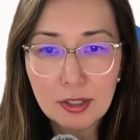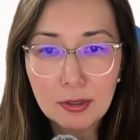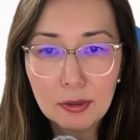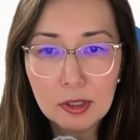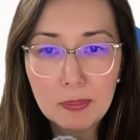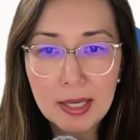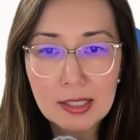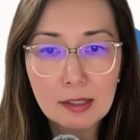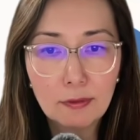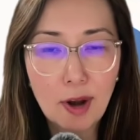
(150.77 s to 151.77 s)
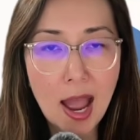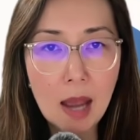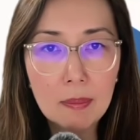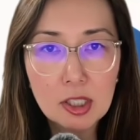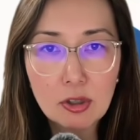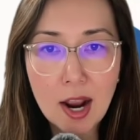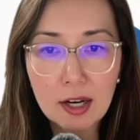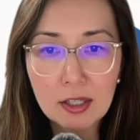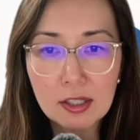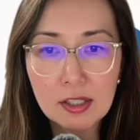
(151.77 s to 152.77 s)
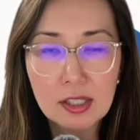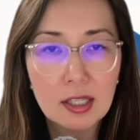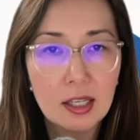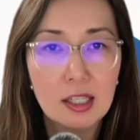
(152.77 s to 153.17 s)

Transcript: two spaces for habit trackers.